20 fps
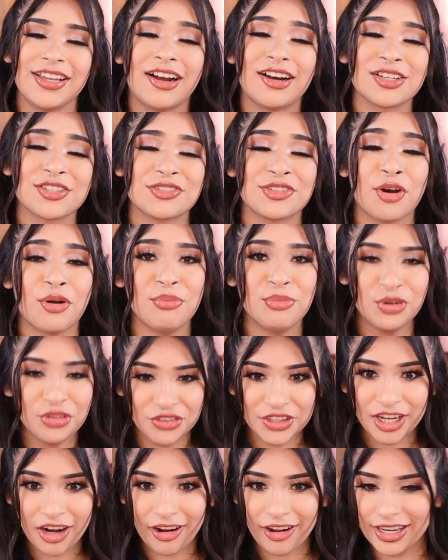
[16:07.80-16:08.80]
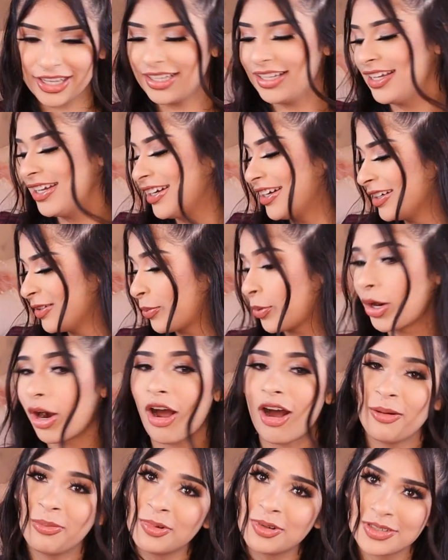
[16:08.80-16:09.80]
y'all, so moving on. We're
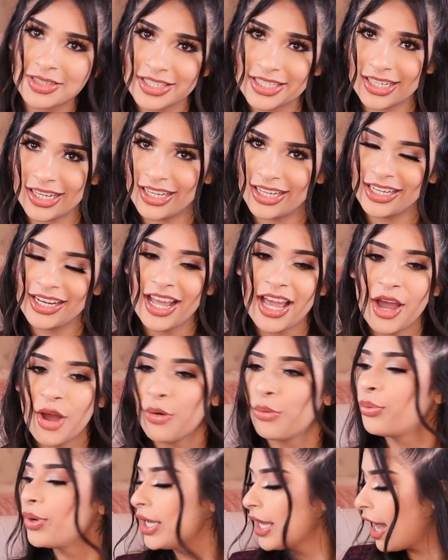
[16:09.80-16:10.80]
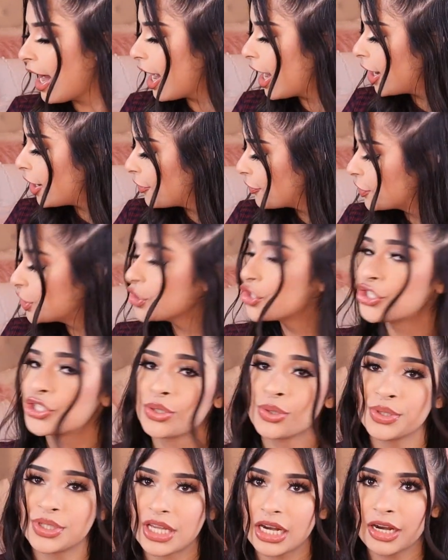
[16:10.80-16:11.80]
almost done. We have the
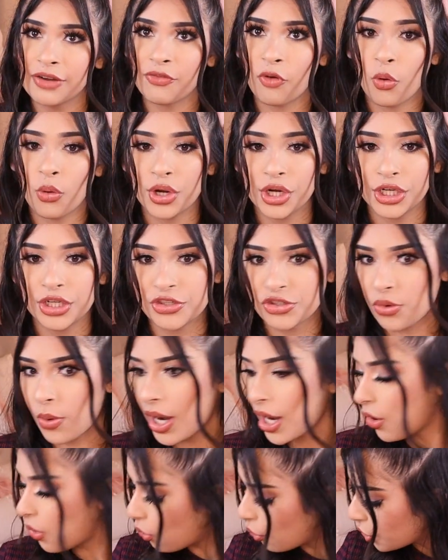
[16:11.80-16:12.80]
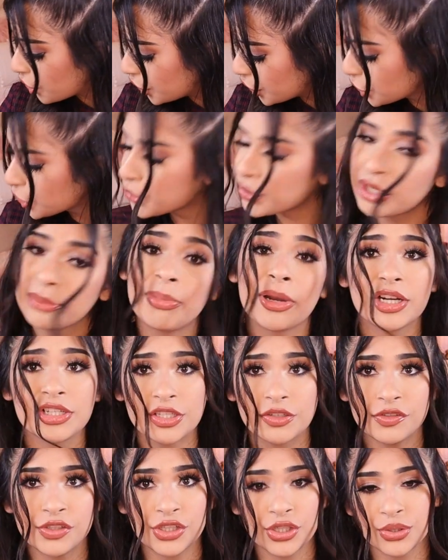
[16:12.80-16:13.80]
shoes that I've ordered. So I ordered 3
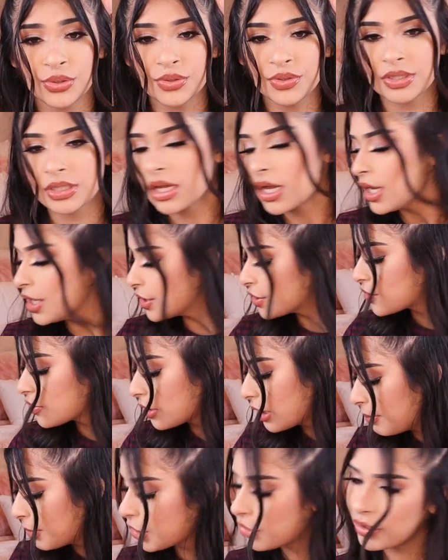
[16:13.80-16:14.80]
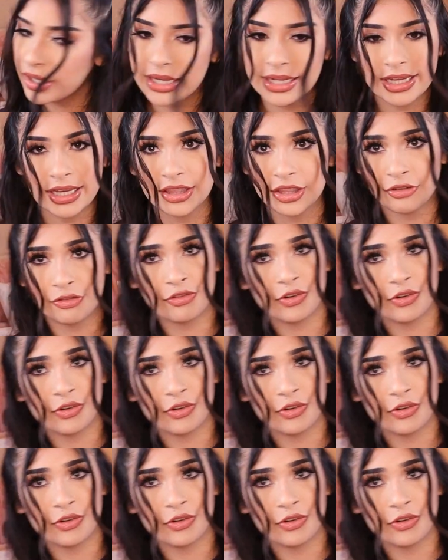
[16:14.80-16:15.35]
pairs of shoes. So let me go ahead and get the